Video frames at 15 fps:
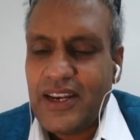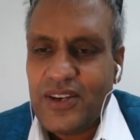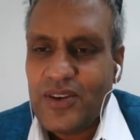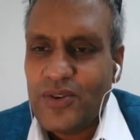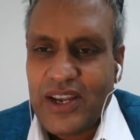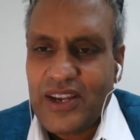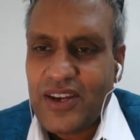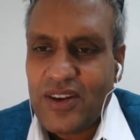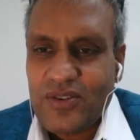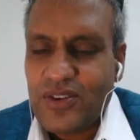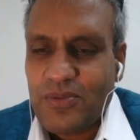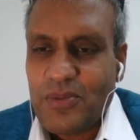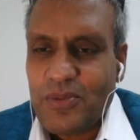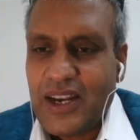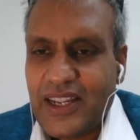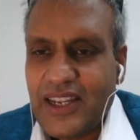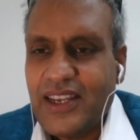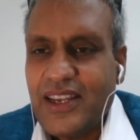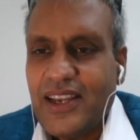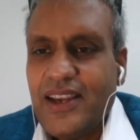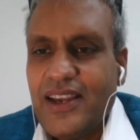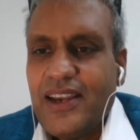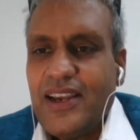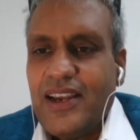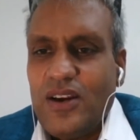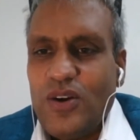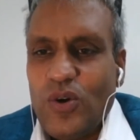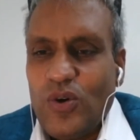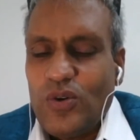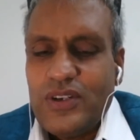and you take out your money.
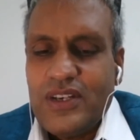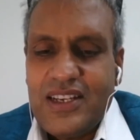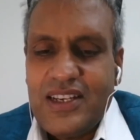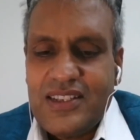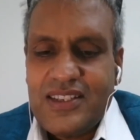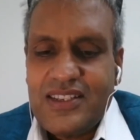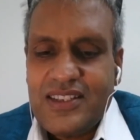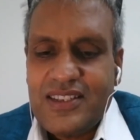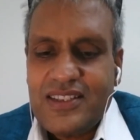Loan is